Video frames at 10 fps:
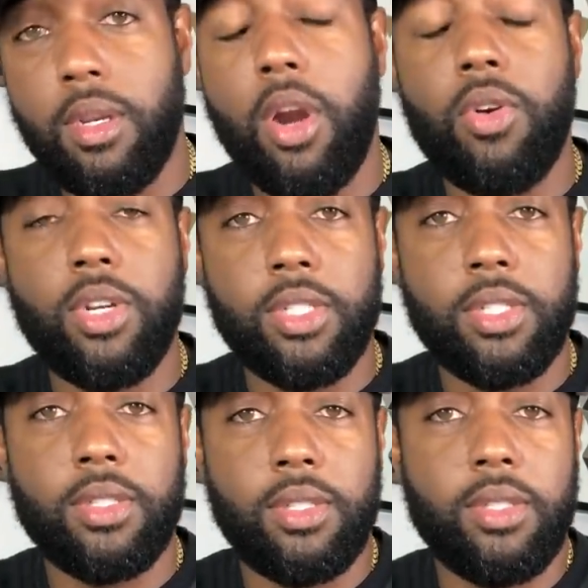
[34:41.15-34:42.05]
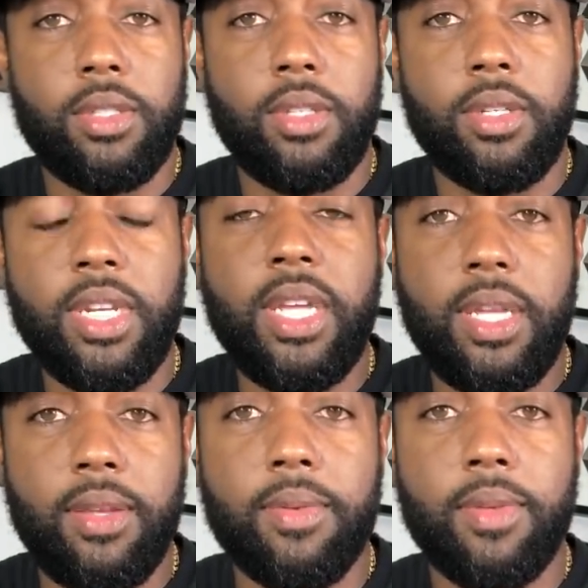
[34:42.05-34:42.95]
hurt his
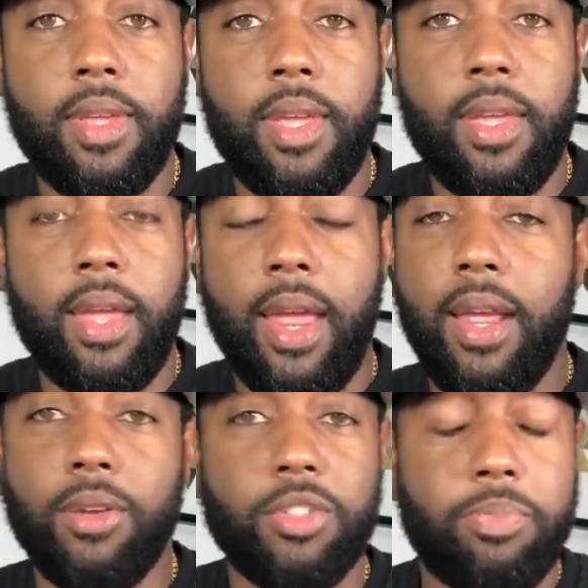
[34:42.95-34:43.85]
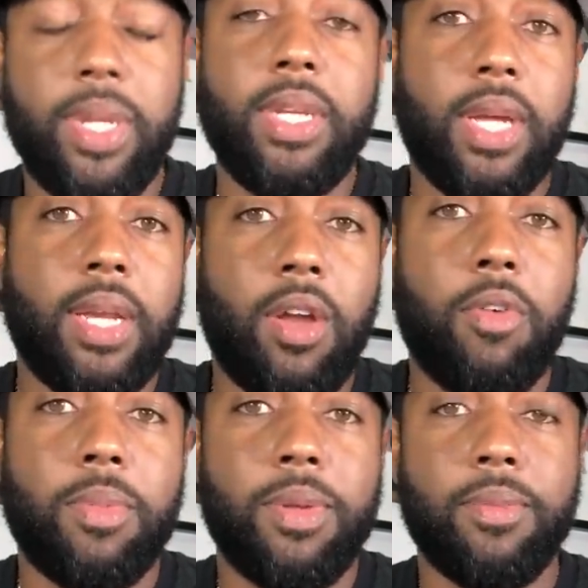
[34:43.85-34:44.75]
knee. I ain't gonna speak nothing
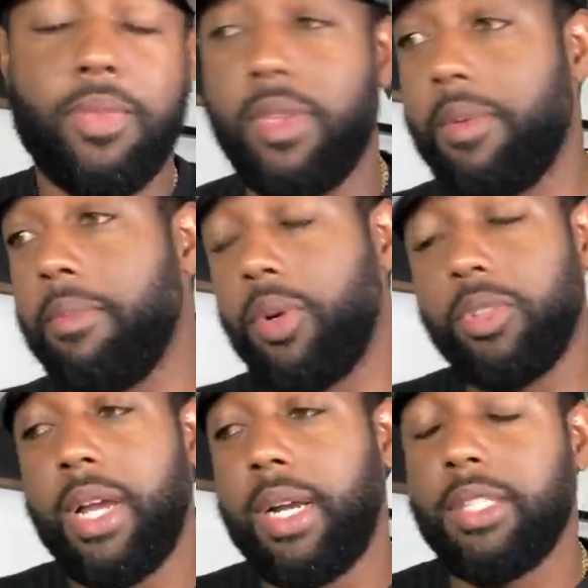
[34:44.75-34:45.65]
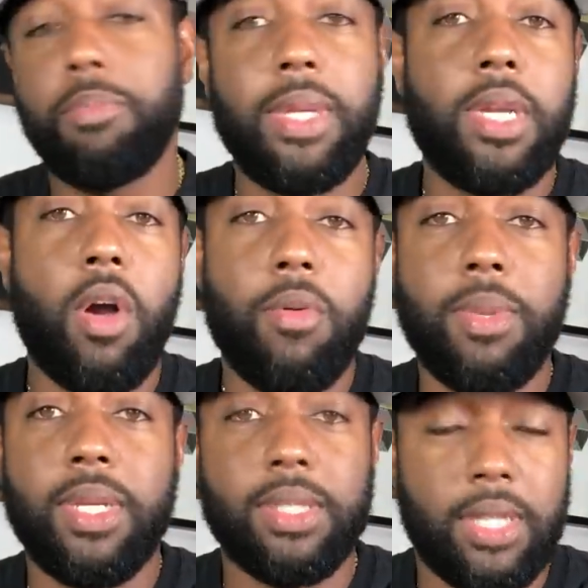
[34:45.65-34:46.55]
on me. Most I could speak on
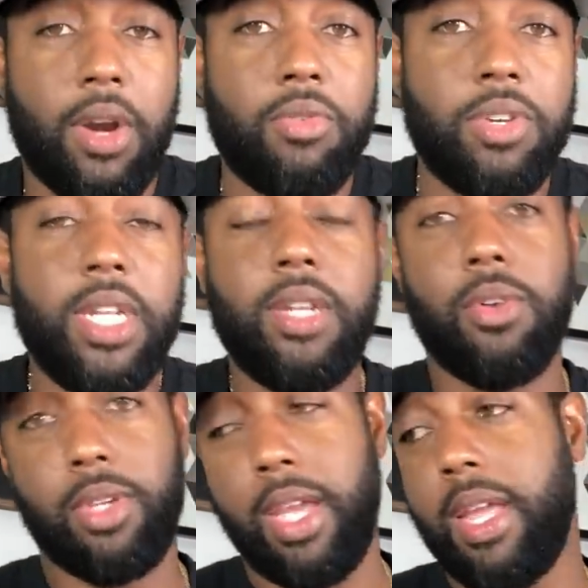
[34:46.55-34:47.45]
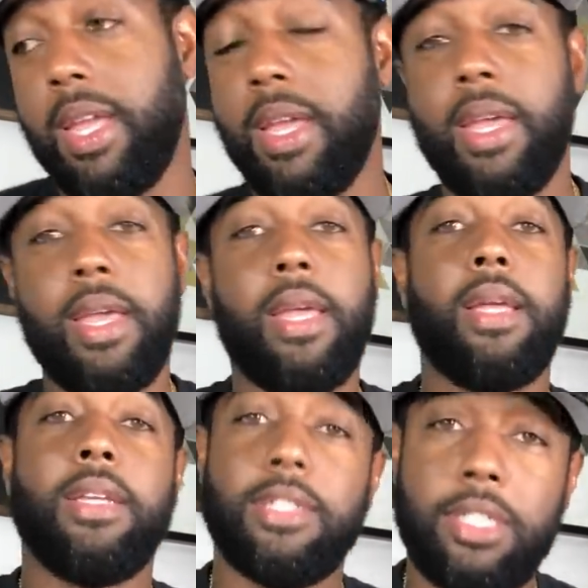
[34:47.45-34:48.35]
me is a hurt knee, okay?
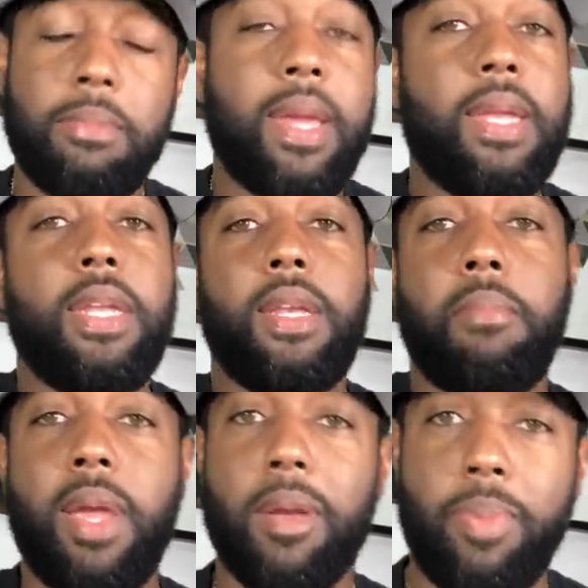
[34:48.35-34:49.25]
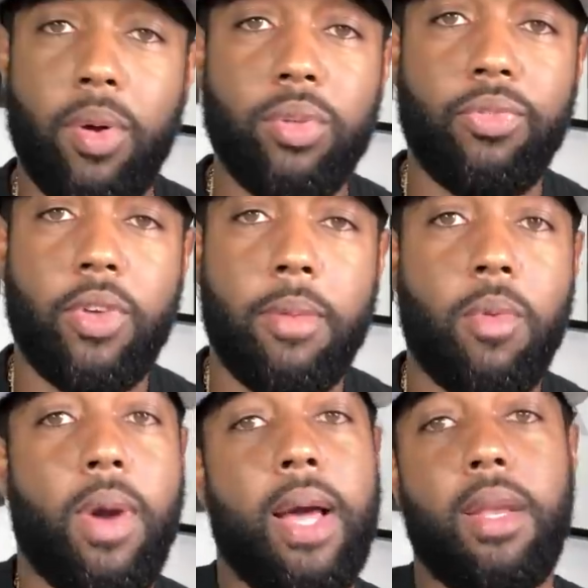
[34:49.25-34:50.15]
She may need to make a pose for me
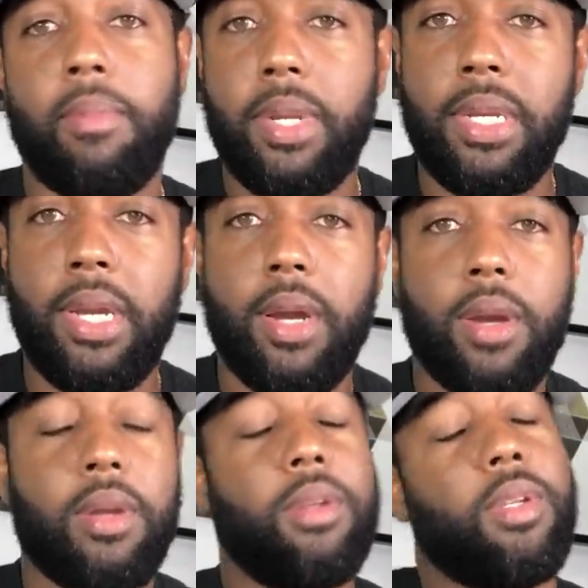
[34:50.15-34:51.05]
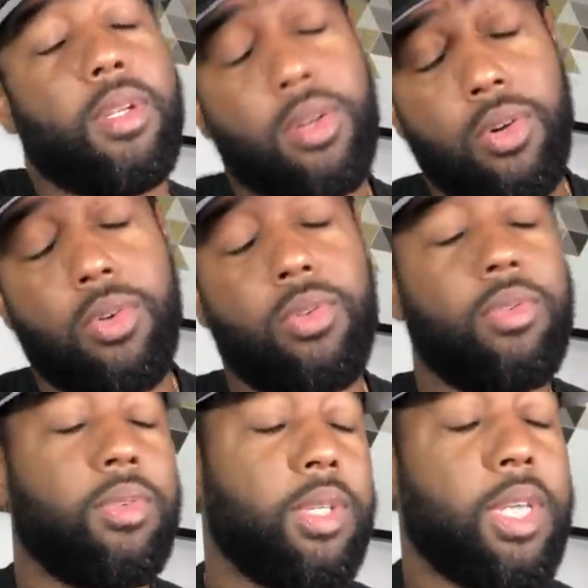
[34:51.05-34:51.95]
while I'm in there, you know,
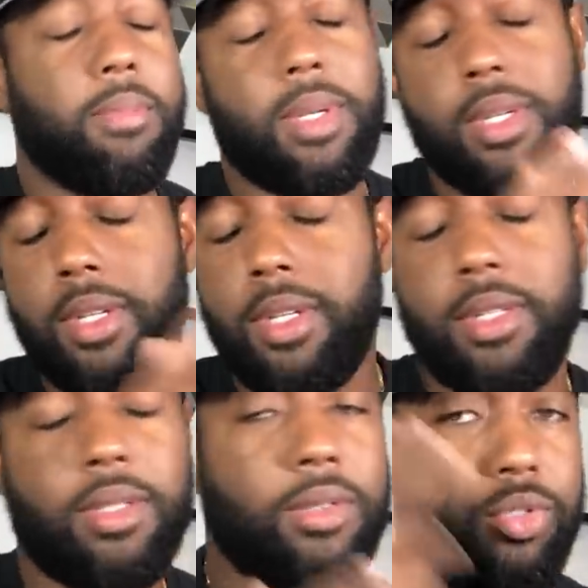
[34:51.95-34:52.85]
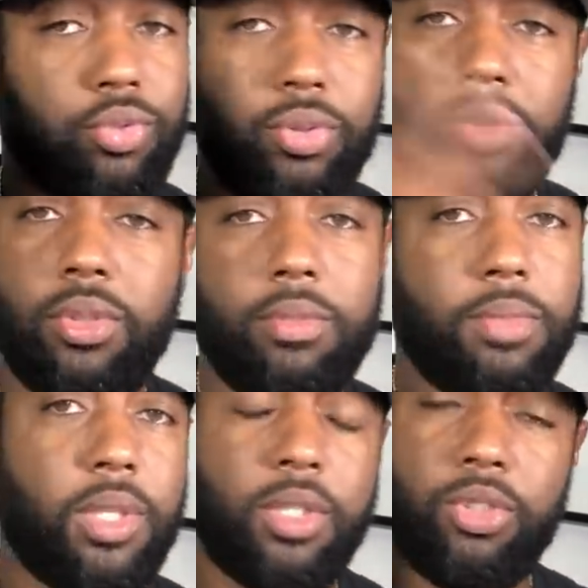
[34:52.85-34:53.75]
give him a little, a
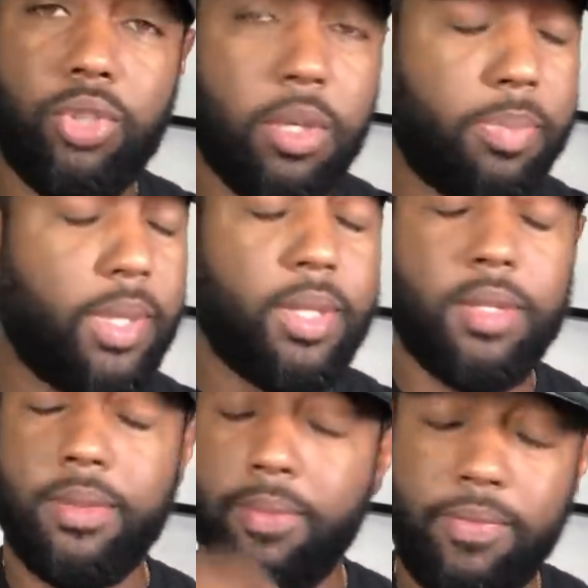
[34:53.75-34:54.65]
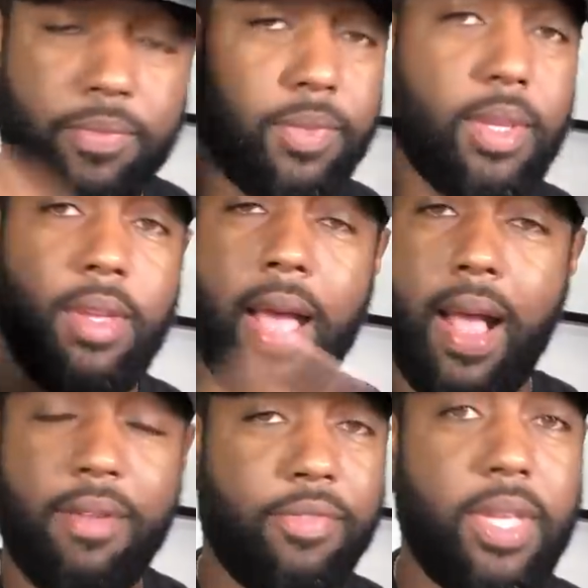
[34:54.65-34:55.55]
little drip in the
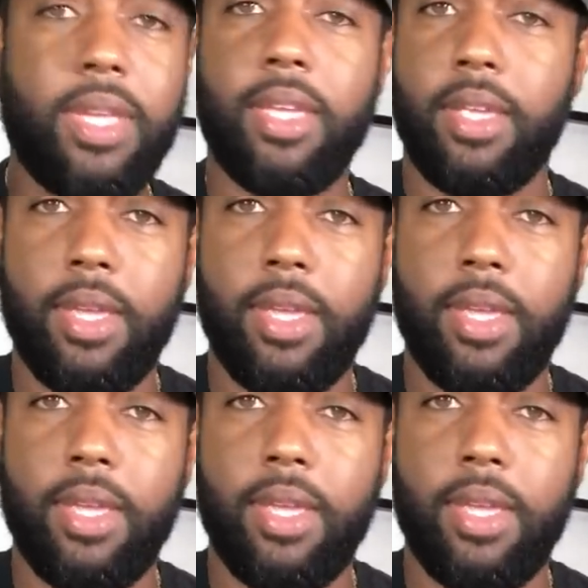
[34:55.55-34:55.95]
IV,